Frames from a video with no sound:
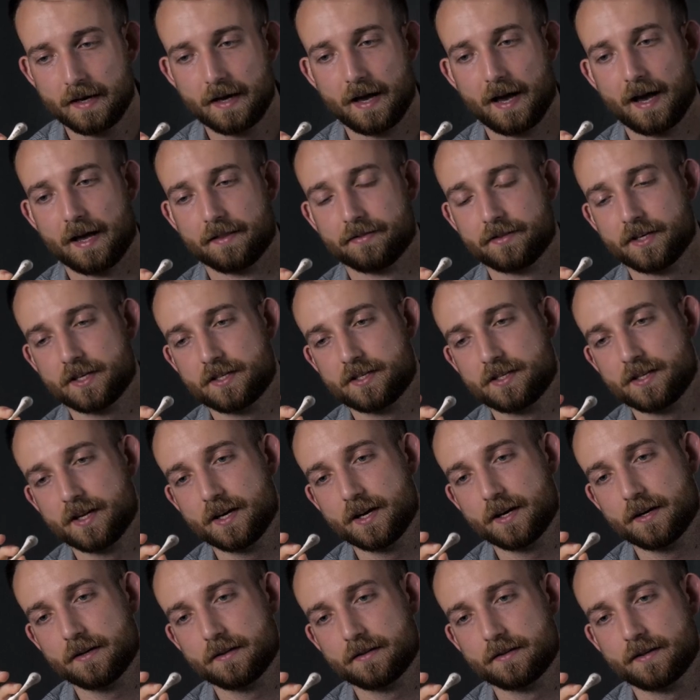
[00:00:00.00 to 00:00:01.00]
and this
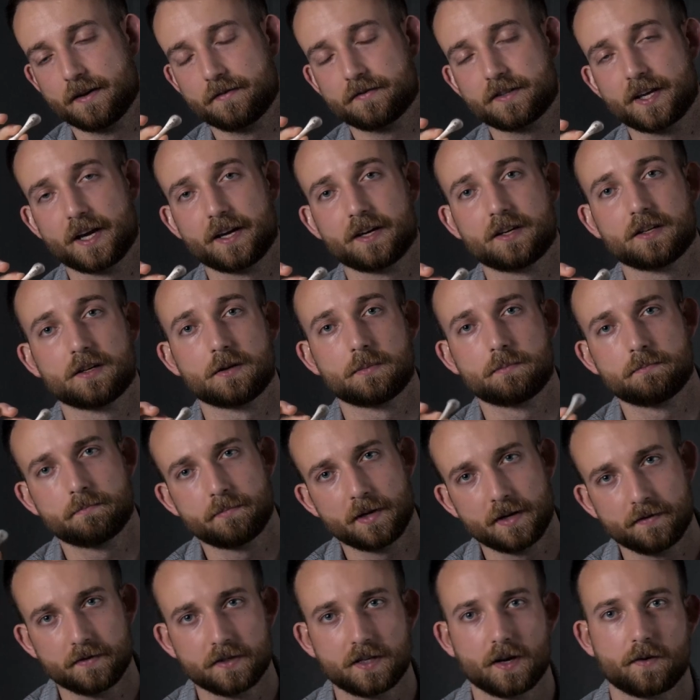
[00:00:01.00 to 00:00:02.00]
year they've taken a
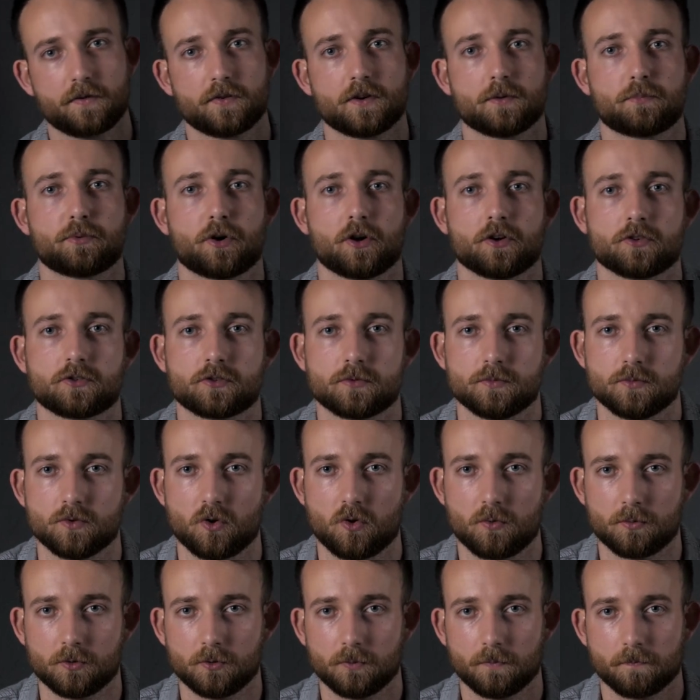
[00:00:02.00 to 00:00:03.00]
bit of a different approach from
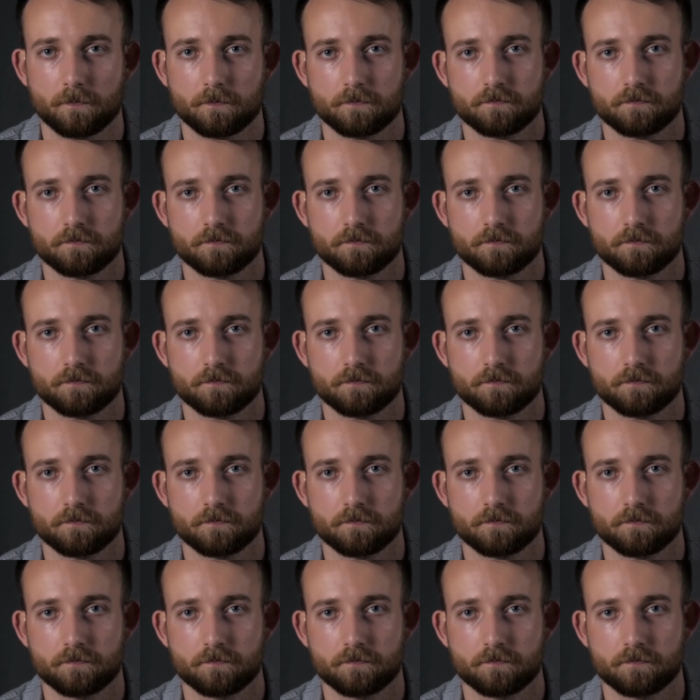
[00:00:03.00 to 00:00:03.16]
normal.